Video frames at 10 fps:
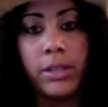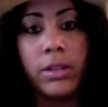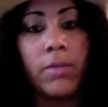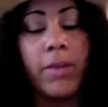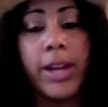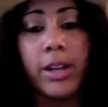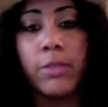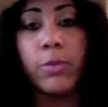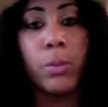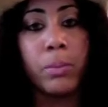You know,
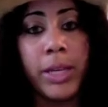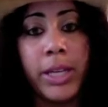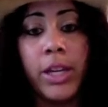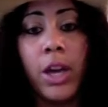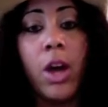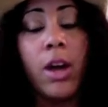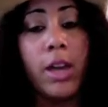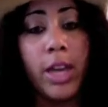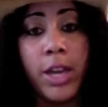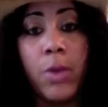Vanica, for me,
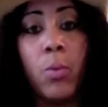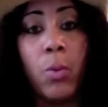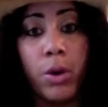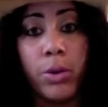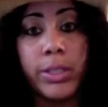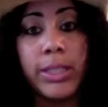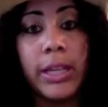it works.